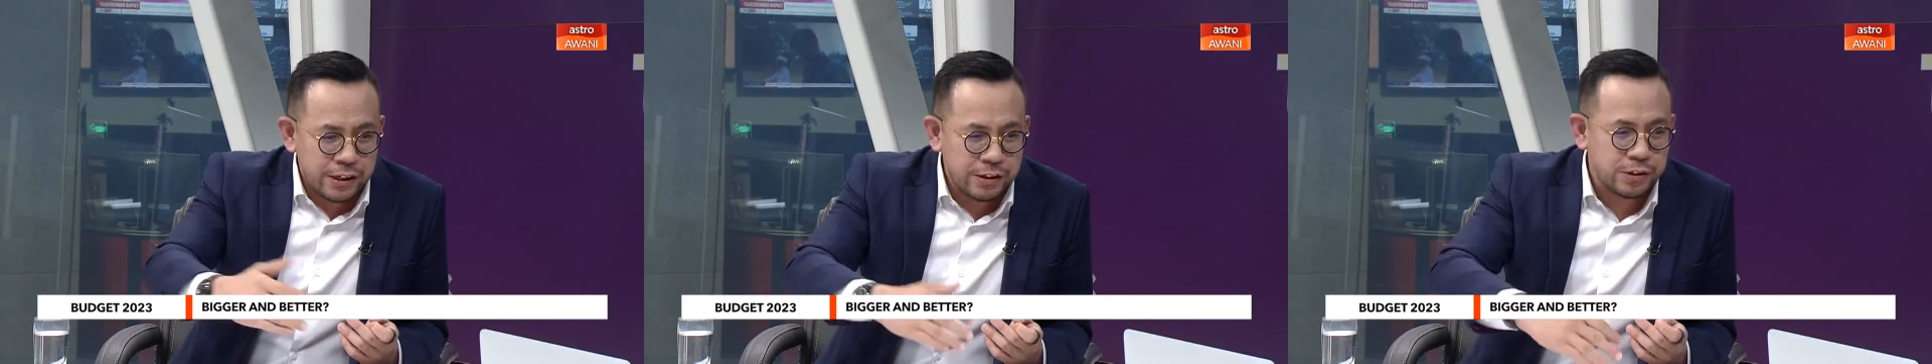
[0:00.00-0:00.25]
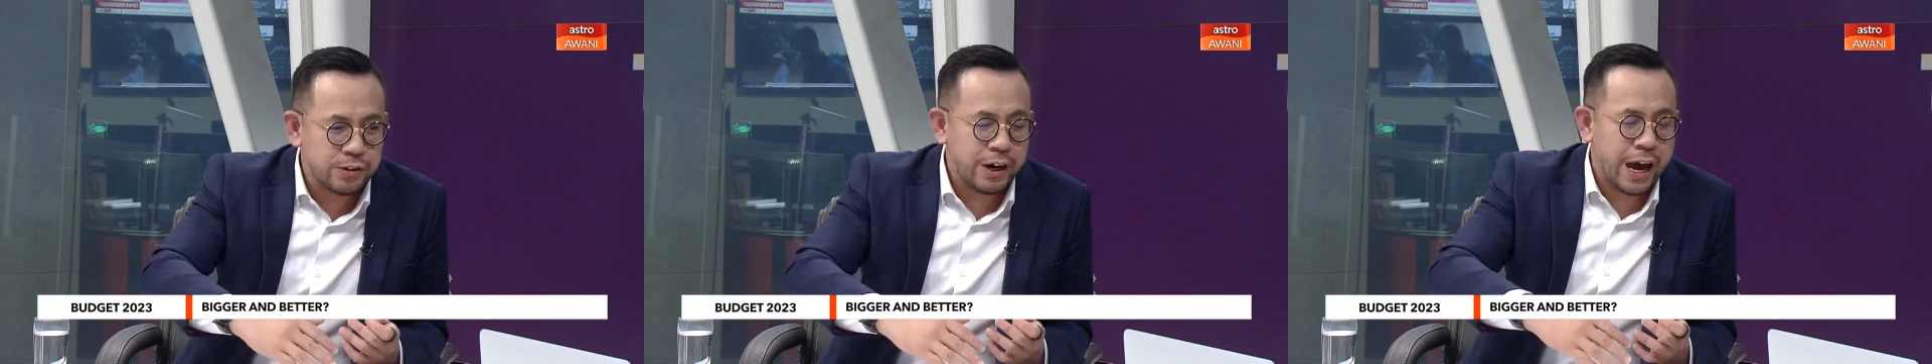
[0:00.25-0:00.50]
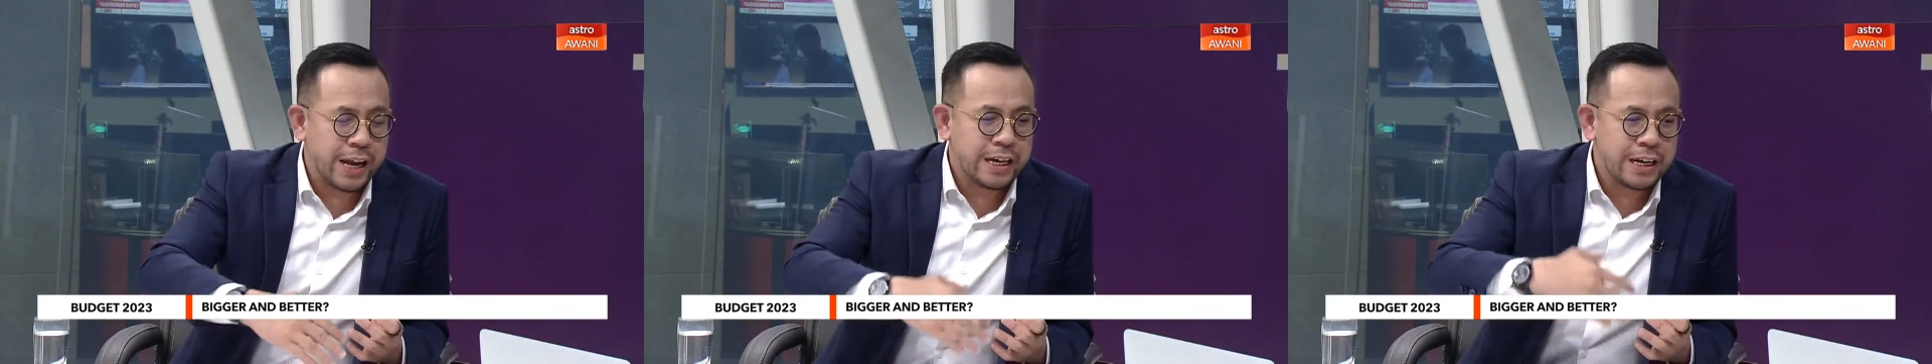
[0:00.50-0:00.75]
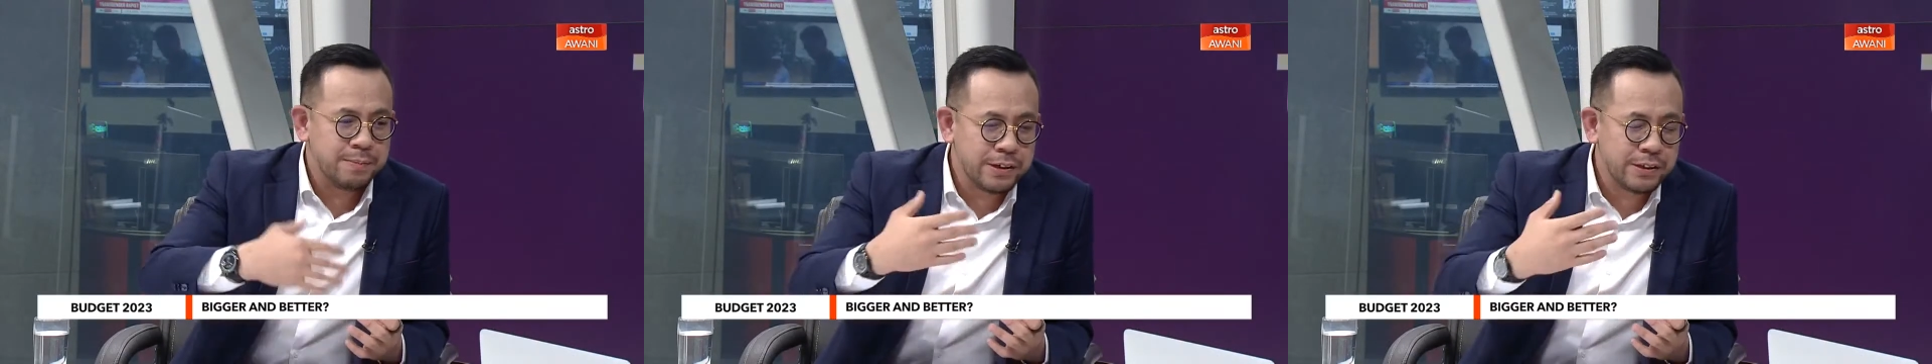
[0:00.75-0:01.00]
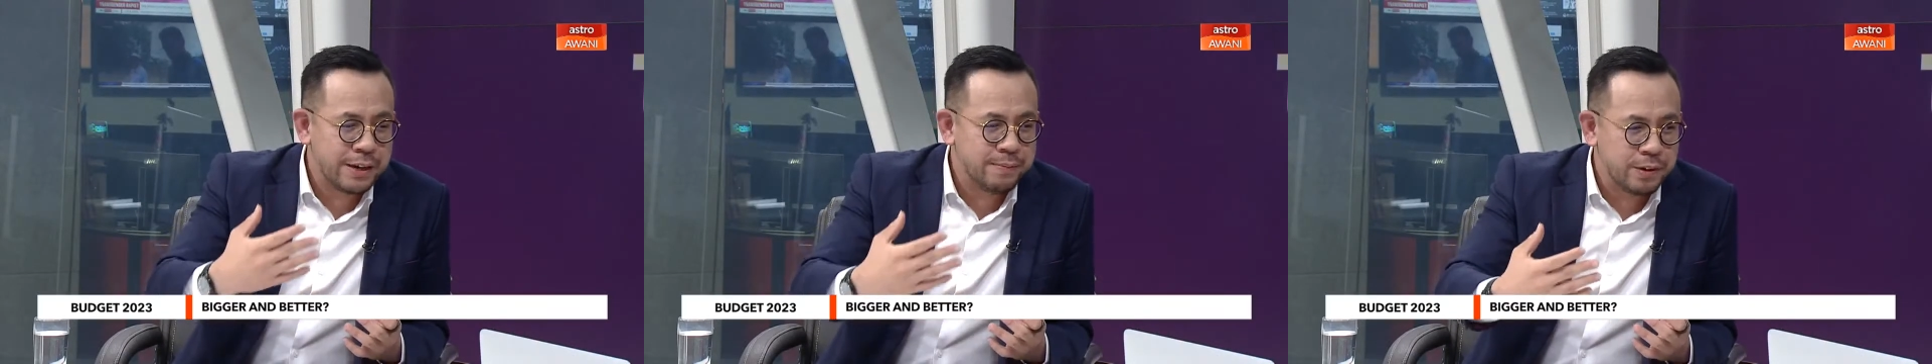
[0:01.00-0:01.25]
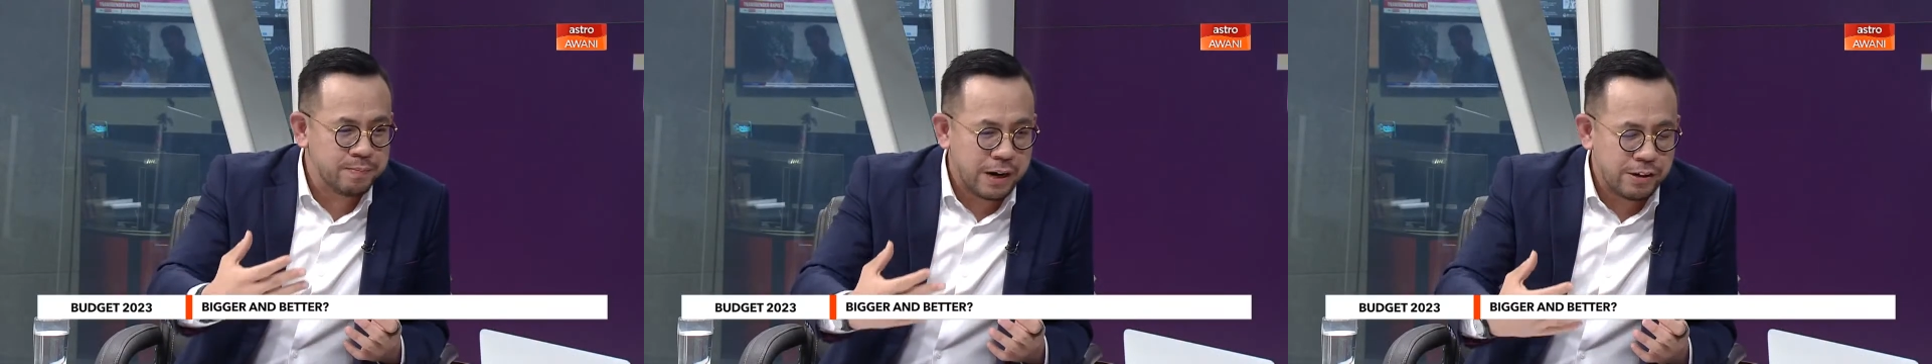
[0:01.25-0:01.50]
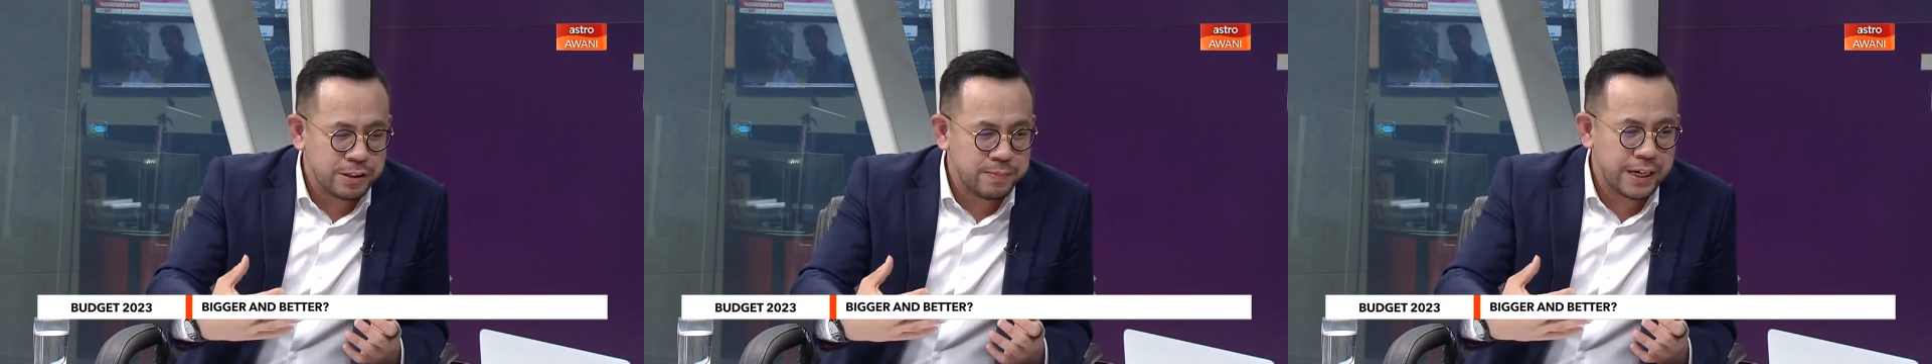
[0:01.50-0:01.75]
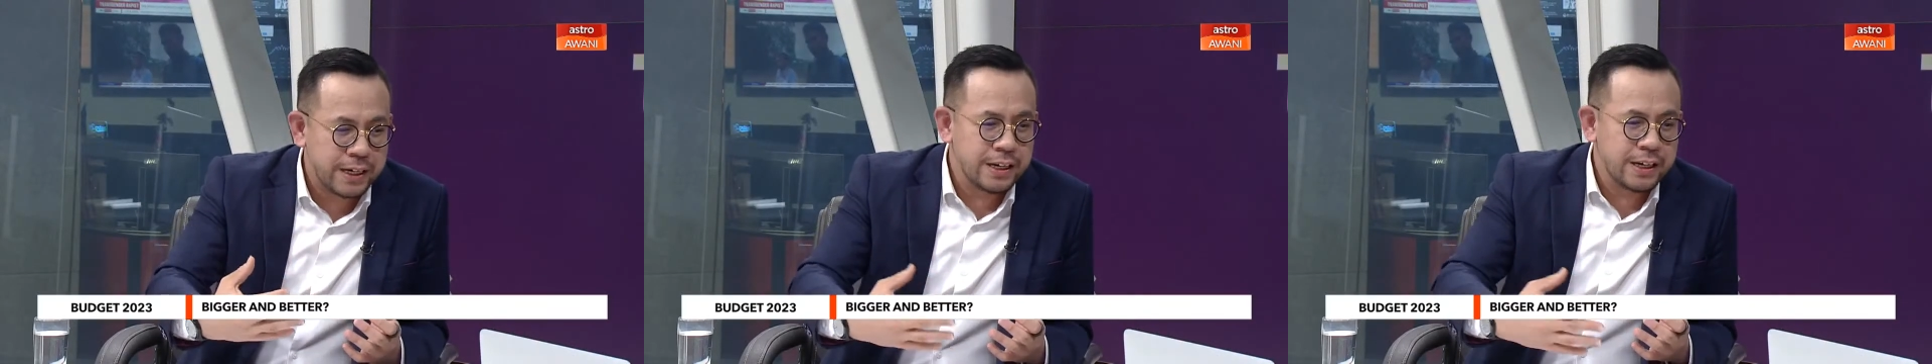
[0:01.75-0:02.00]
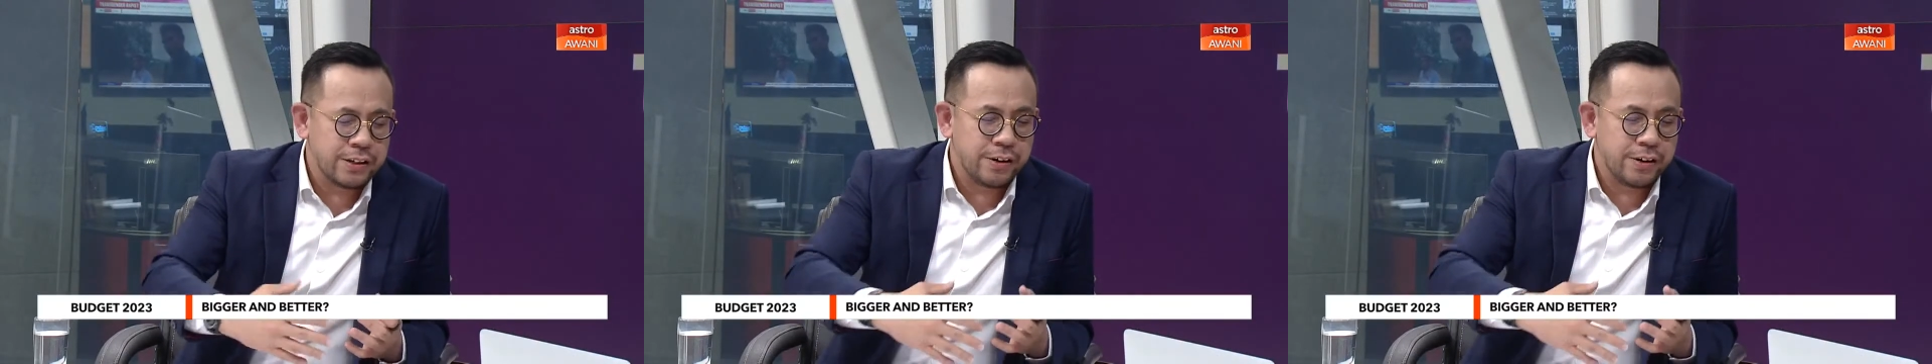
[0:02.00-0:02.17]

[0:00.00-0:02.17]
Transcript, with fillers: you know, to enable them to bounce back,